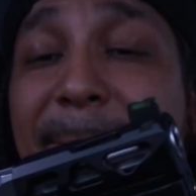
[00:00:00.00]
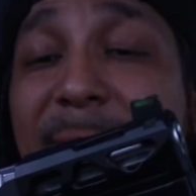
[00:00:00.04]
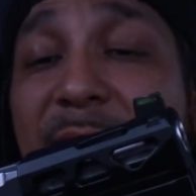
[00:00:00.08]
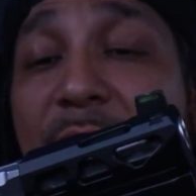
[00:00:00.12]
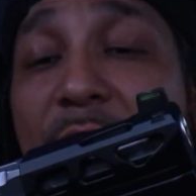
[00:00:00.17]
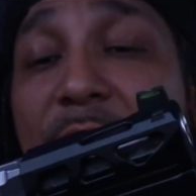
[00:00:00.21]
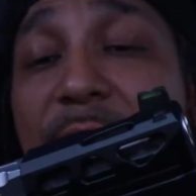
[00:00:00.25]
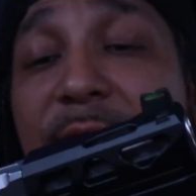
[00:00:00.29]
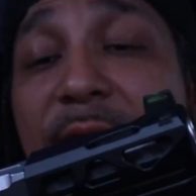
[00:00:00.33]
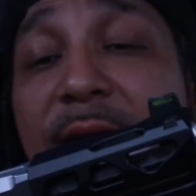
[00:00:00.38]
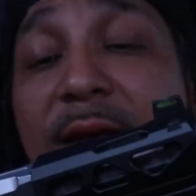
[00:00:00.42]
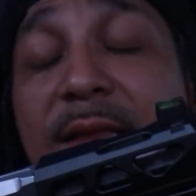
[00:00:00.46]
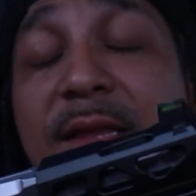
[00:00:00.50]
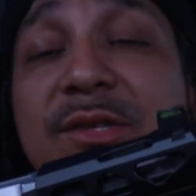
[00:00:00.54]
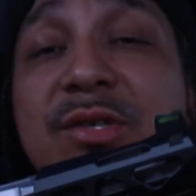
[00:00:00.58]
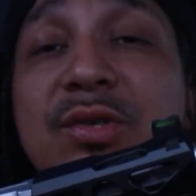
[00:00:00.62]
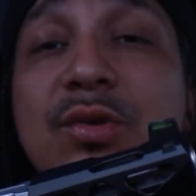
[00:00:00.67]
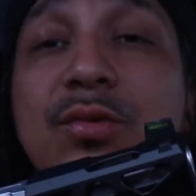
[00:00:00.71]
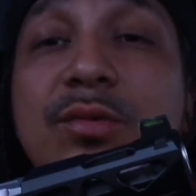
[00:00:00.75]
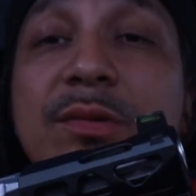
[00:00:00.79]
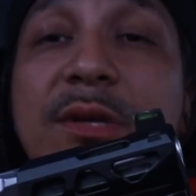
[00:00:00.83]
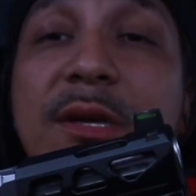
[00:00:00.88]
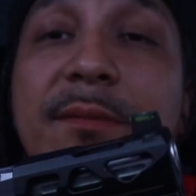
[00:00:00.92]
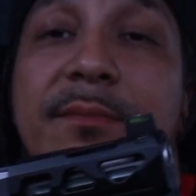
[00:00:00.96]
don't forget to
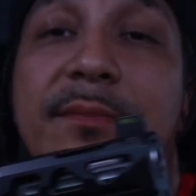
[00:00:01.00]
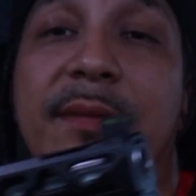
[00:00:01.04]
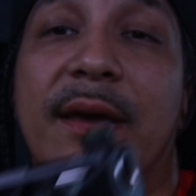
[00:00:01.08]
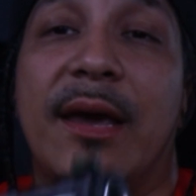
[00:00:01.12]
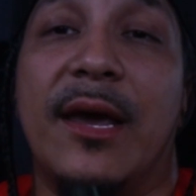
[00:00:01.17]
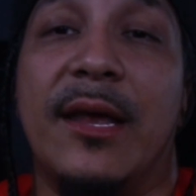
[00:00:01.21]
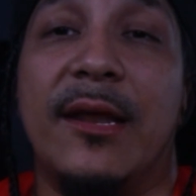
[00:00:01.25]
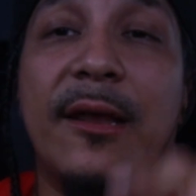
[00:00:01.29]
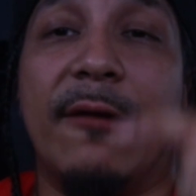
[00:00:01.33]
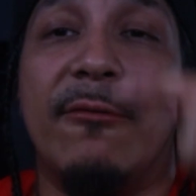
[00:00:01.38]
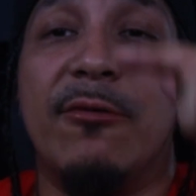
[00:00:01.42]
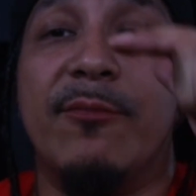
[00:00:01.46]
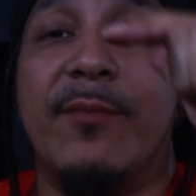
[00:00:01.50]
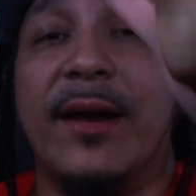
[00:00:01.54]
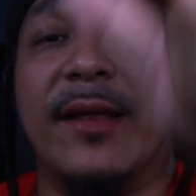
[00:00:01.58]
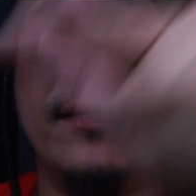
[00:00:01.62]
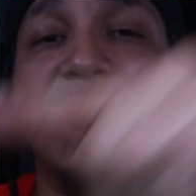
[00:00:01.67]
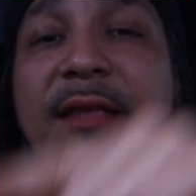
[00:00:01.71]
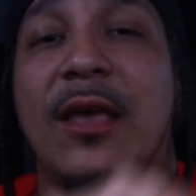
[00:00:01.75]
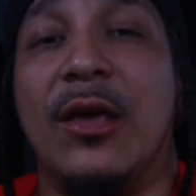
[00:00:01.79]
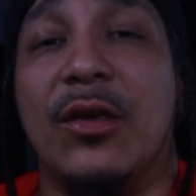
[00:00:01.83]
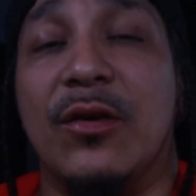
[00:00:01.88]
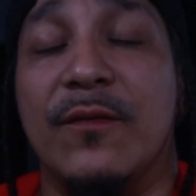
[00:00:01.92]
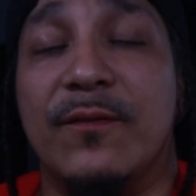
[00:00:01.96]
tune in, man. Everybody,
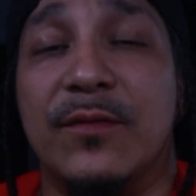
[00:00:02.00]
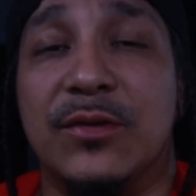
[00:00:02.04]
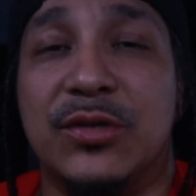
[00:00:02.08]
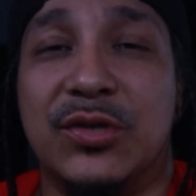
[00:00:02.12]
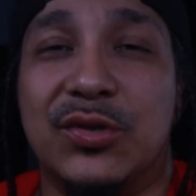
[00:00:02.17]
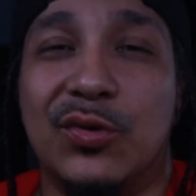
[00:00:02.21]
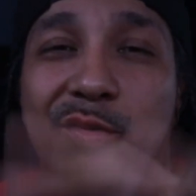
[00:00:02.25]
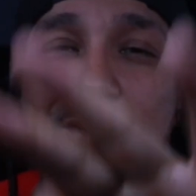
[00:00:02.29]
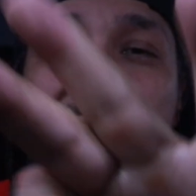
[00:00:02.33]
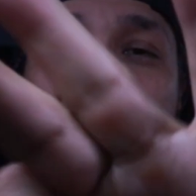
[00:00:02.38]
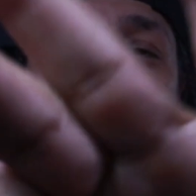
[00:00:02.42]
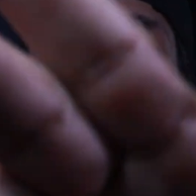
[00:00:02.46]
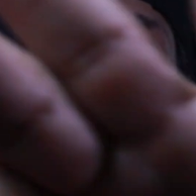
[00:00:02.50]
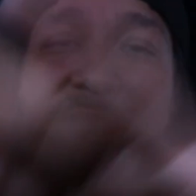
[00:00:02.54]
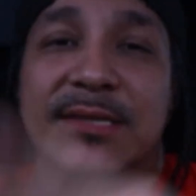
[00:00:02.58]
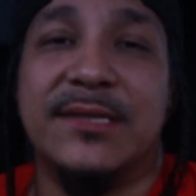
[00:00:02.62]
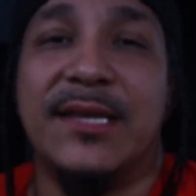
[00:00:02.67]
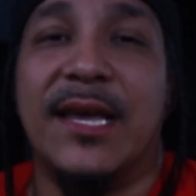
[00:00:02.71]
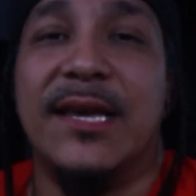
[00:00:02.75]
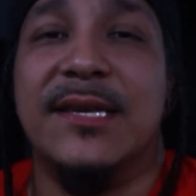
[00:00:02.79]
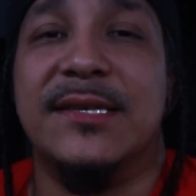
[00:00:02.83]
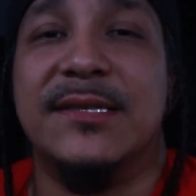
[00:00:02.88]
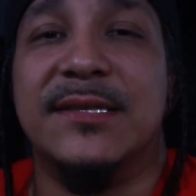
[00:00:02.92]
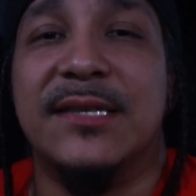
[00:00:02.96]
thank you for tuning in.
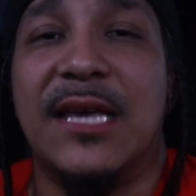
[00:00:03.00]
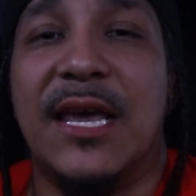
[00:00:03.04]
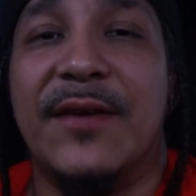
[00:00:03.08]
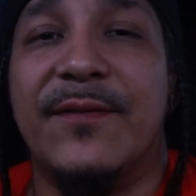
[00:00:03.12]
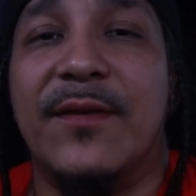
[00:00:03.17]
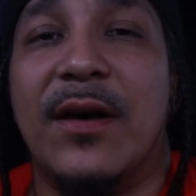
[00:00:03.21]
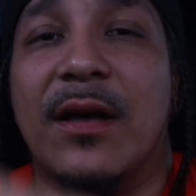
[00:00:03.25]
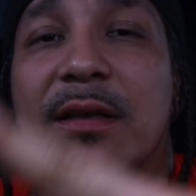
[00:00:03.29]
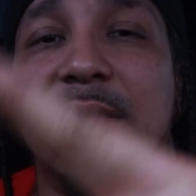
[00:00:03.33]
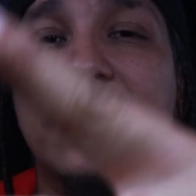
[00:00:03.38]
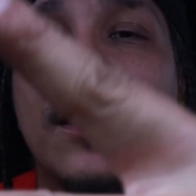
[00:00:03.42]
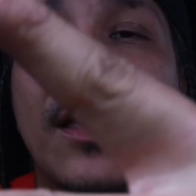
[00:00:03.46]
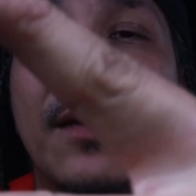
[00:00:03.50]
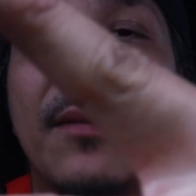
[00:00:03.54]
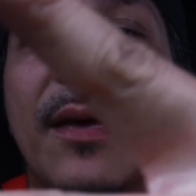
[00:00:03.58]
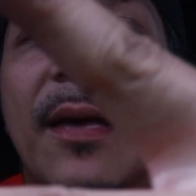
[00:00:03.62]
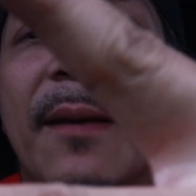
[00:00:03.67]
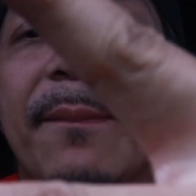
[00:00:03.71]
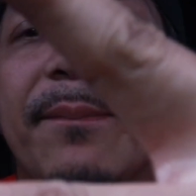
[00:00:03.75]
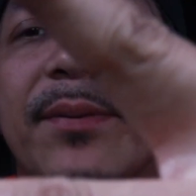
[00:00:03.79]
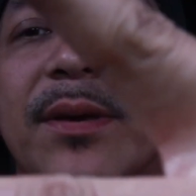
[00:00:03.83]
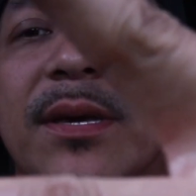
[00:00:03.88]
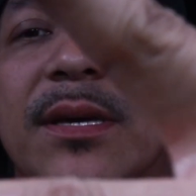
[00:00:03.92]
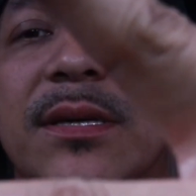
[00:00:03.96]
Stay safe out there,
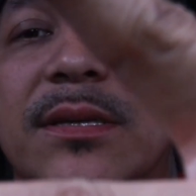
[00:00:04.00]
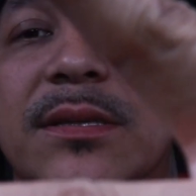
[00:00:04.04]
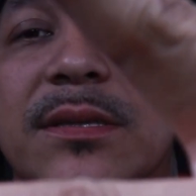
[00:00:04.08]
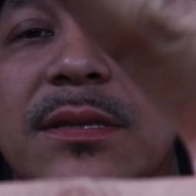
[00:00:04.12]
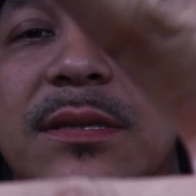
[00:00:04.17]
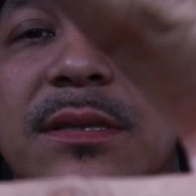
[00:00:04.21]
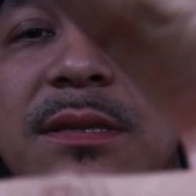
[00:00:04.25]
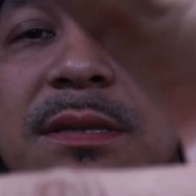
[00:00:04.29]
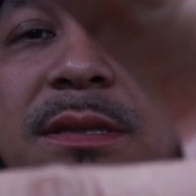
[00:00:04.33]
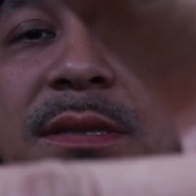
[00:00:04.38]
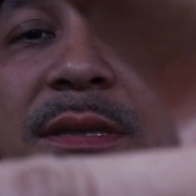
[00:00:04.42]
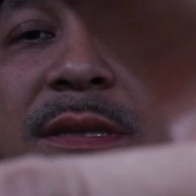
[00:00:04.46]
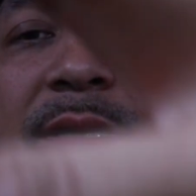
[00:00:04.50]
man. Peace.